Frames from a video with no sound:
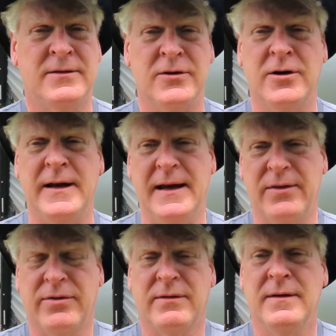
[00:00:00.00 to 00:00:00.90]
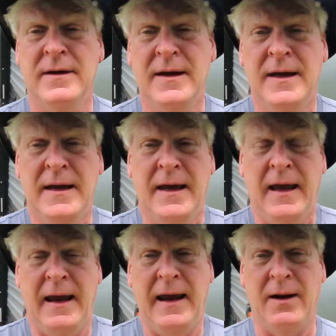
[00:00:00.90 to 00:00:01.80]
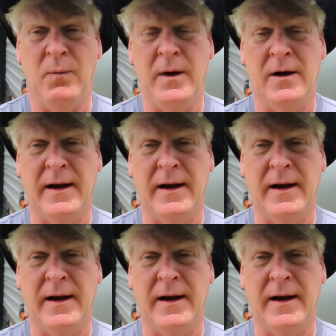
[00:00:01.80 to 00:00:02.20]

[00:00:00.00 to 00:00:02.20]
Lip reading: 30th and we are